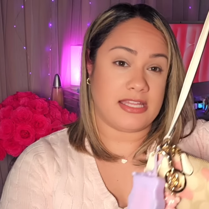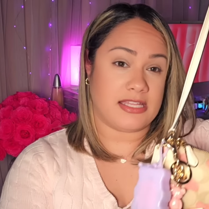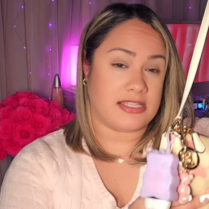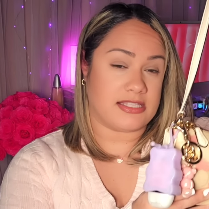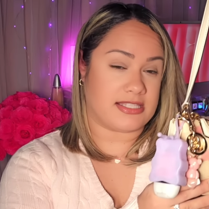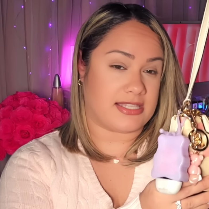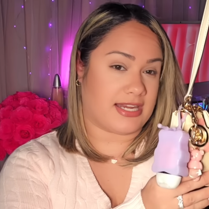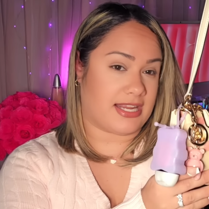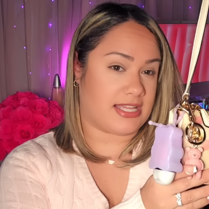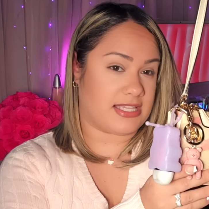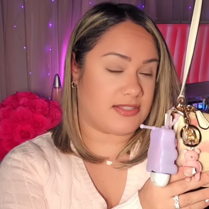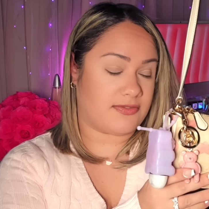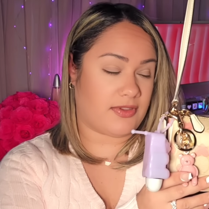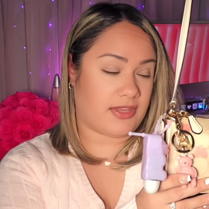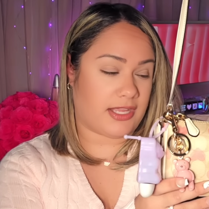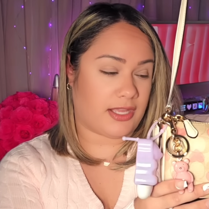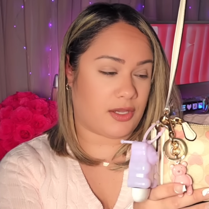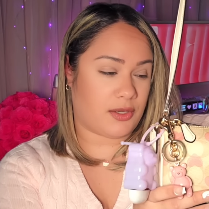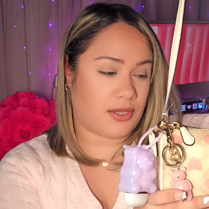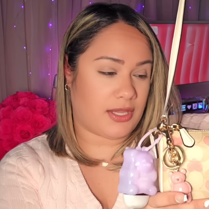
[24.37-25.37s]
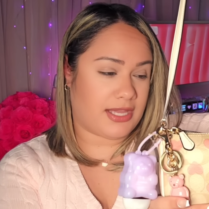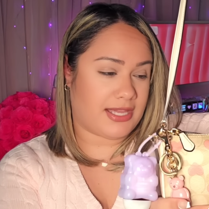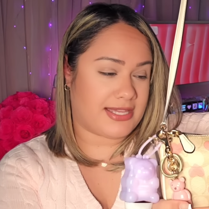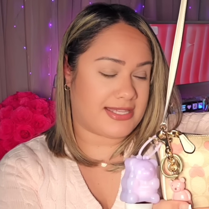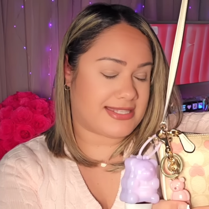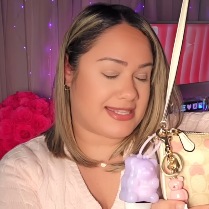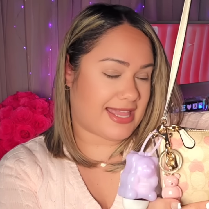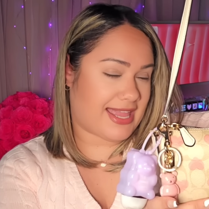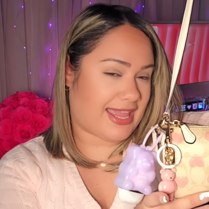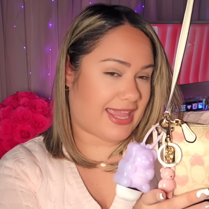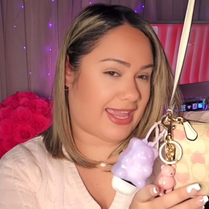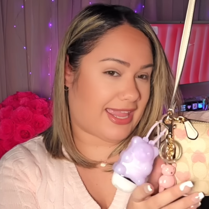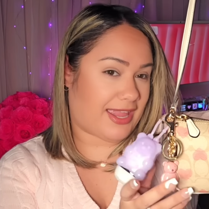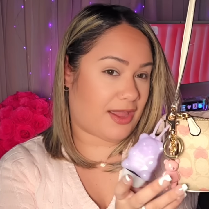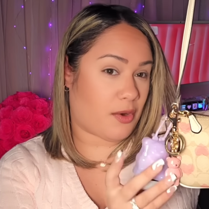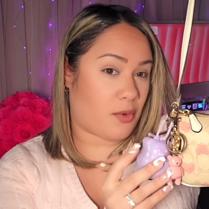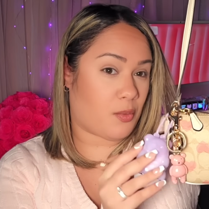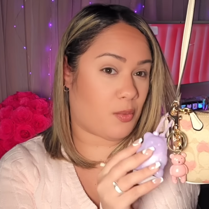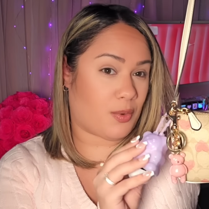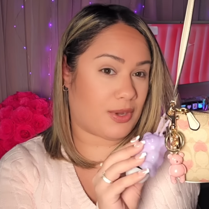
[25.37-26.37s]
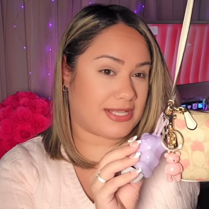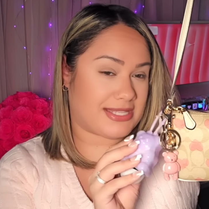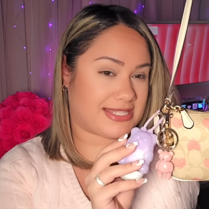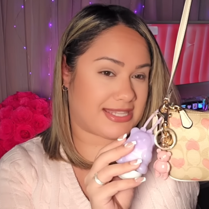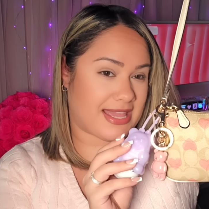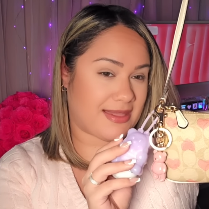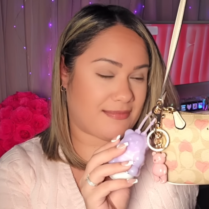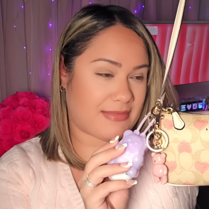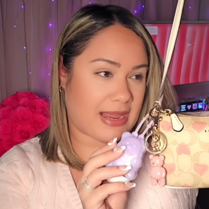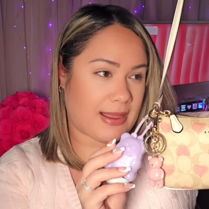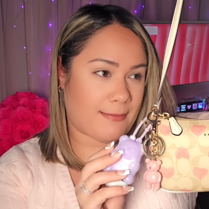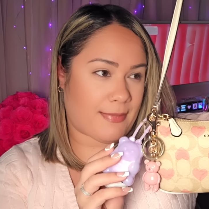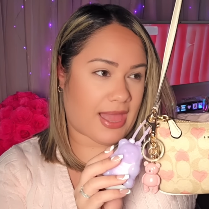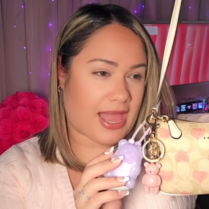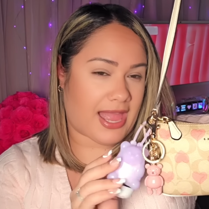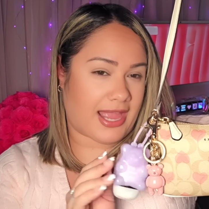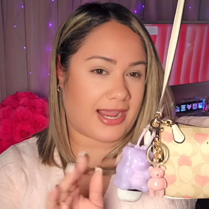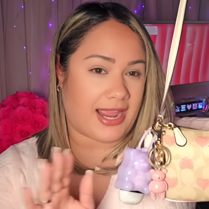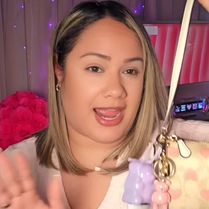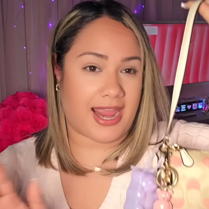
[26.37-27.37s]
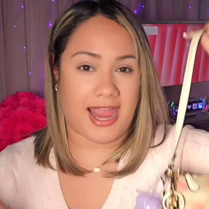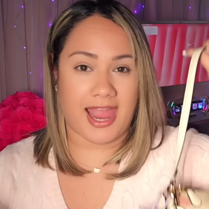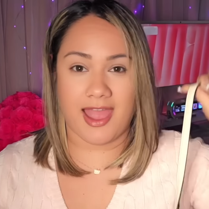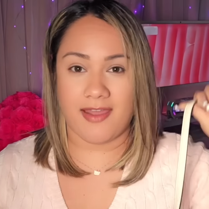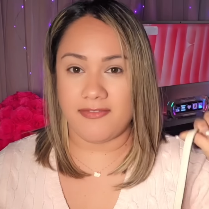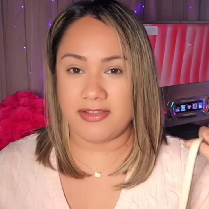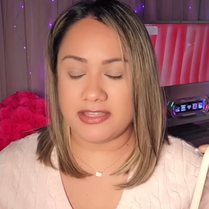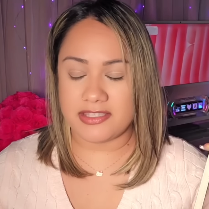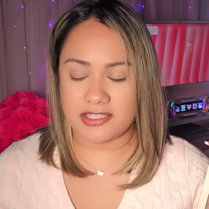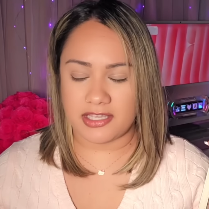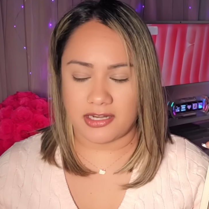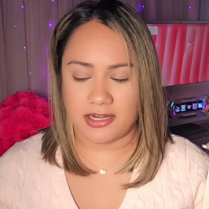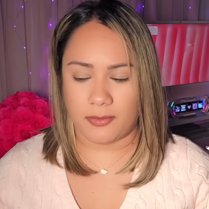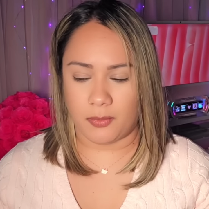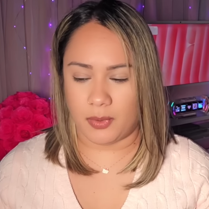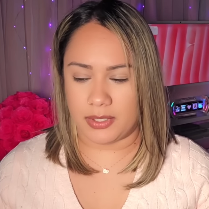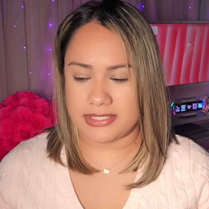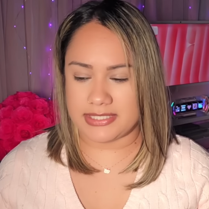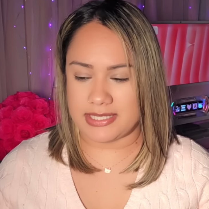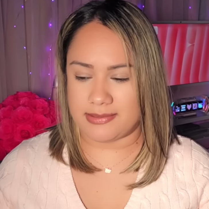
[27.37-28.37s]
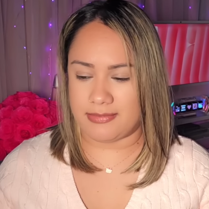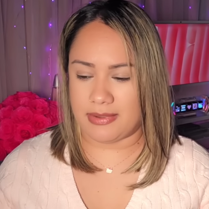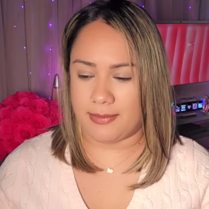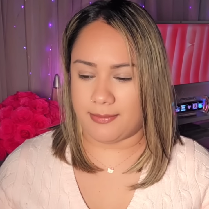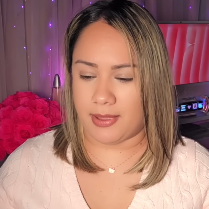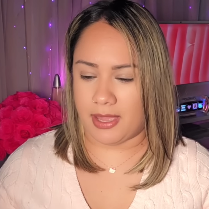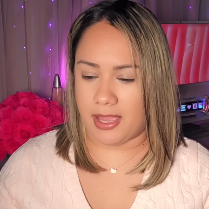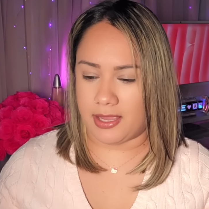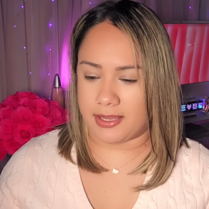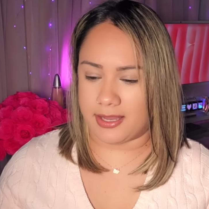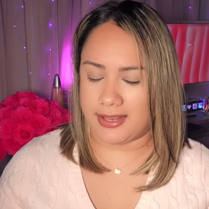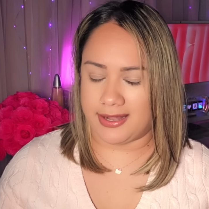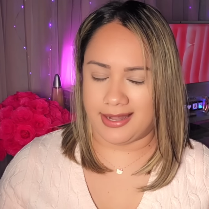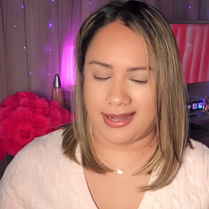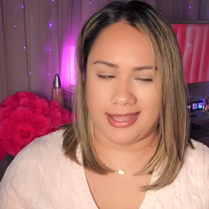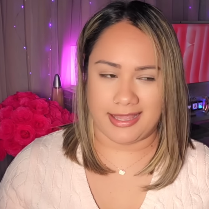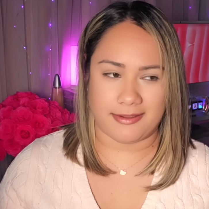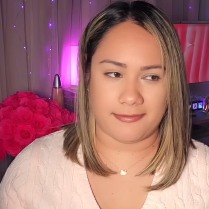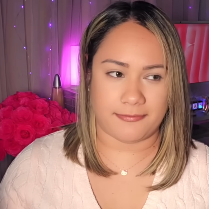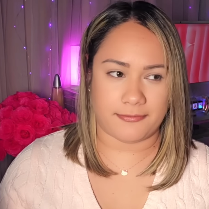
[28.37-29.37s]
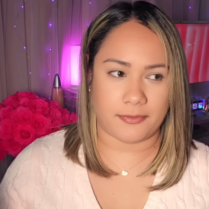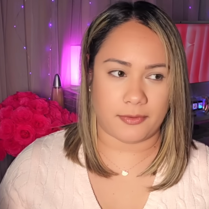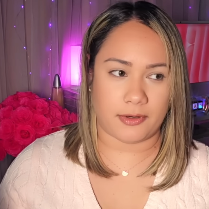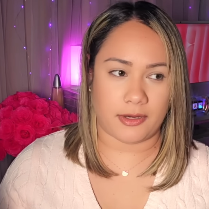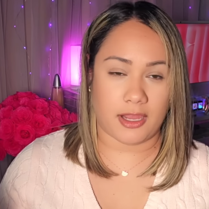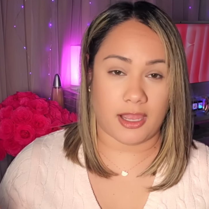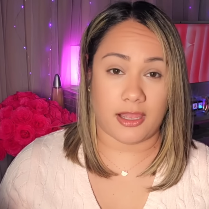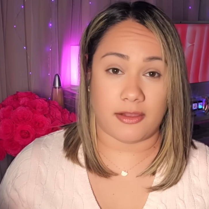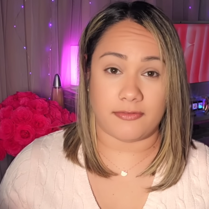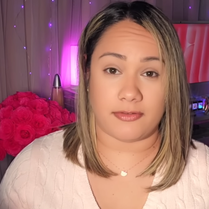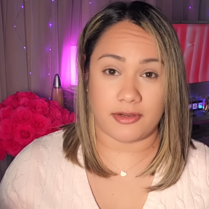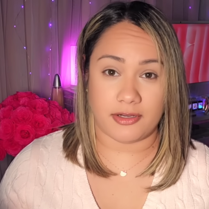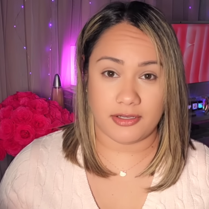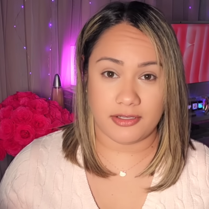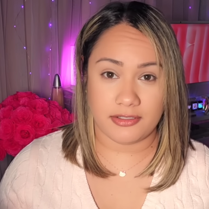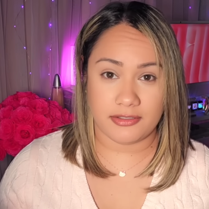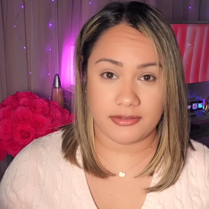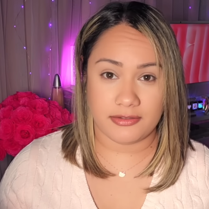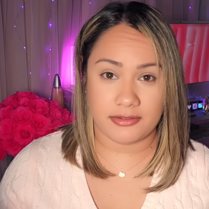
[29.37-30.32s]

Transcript: Today's video is a what's in my bag. I haven't done a what's in my bag in like forever.